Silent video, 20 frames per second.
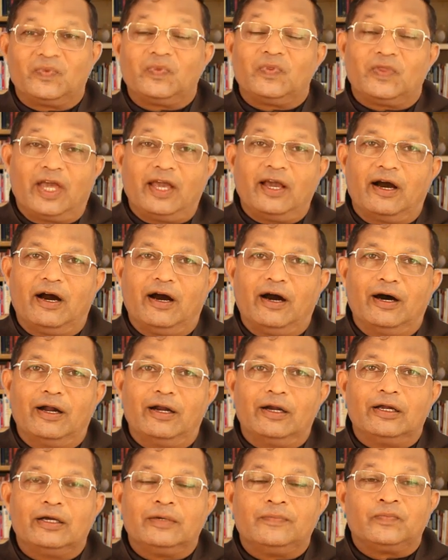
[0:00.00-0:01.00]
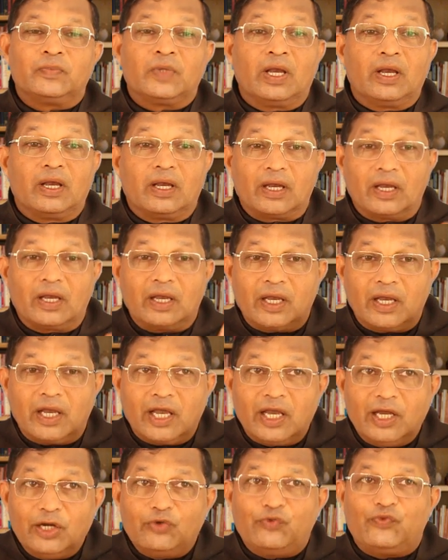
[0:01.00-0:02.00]
They are
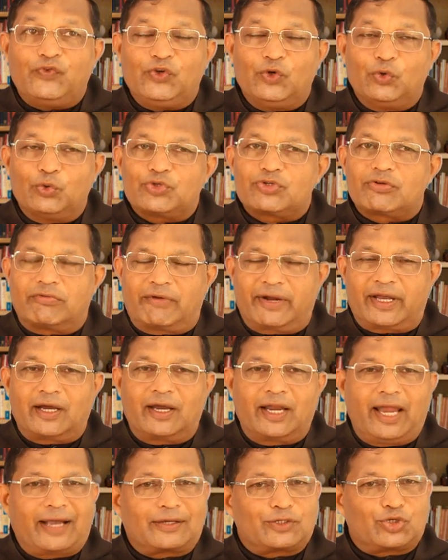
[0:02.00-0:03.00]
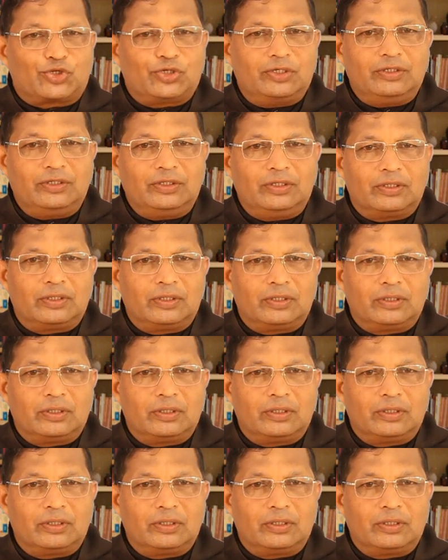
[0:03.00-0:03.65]
infused recollection,